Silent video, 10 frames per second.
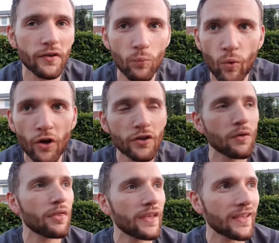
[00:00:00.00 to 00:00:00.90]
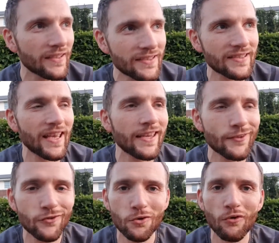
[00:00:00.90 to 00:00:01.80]
and what you think and say
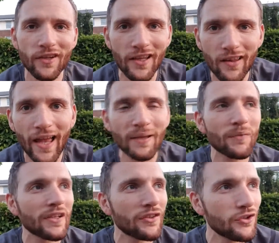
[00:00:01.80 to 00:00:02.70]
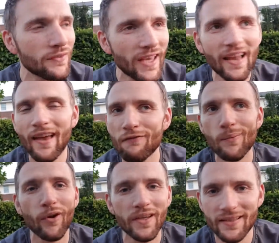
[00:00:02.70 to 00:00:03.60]
and do are in alignment, and you tell
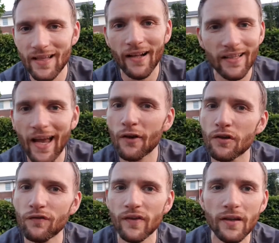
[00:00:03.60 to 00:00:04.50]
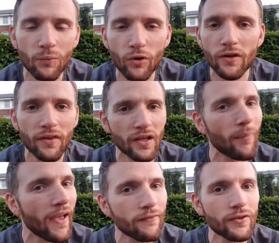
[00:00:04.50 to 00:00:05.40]
everybody exactly how you feel and what you think
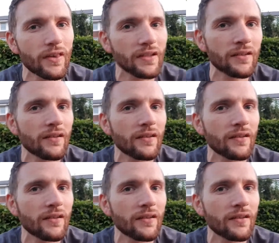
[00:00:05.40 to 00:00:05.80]
about everything.